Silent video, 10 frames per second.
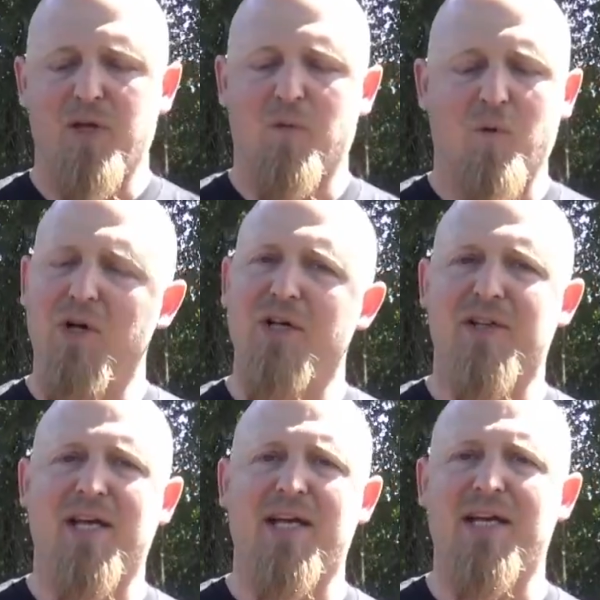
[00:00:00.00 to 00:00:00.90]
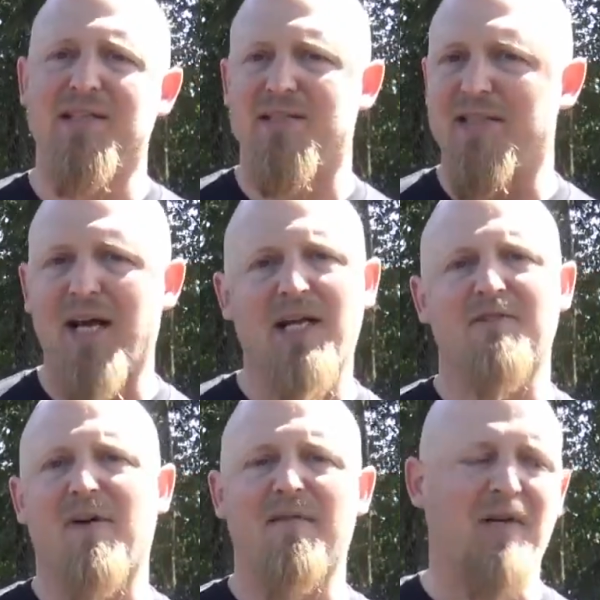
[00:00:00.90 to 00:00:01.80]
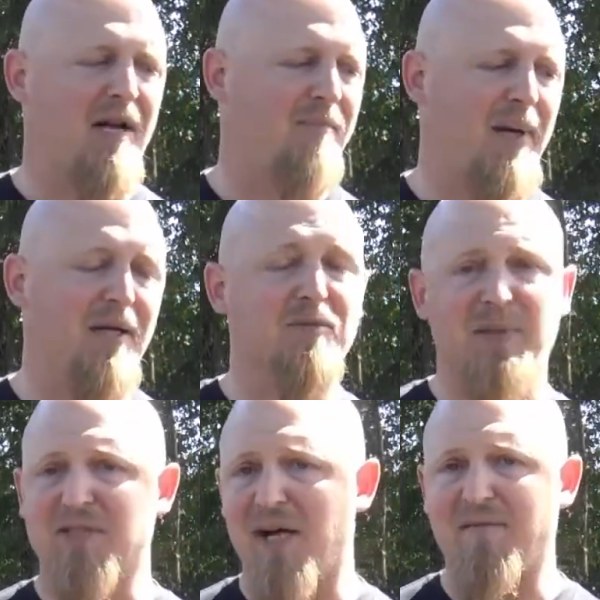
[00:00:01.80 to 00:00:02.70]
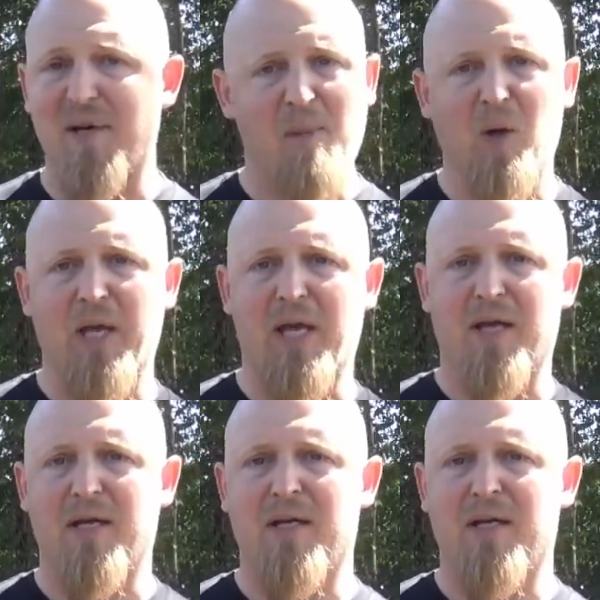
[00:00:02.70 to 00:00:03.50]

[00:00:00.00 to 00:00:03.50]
The one good thing is yeah, it's 5.5 pounds, but it's not very bulky.